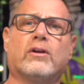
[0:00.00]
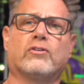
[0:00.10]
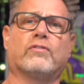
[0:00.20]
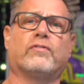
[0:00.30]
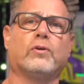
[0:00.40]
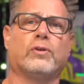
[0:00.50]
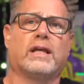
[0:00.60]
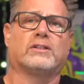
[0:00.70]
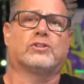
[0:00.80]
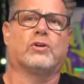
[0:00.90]
There's a few
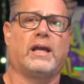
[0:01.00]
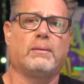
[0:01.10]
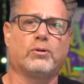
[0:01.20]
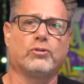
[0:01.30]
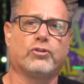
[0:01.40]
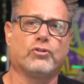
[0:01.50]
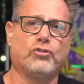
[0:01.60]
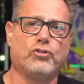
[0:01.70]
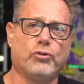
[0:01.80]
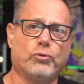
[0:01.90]
things they're able to
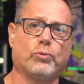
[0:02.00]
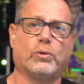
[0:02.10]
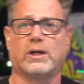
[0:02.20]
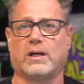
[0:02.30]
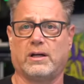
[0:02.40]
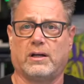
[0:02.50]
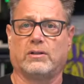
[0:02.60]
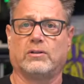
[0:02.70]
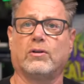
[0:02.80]
do, a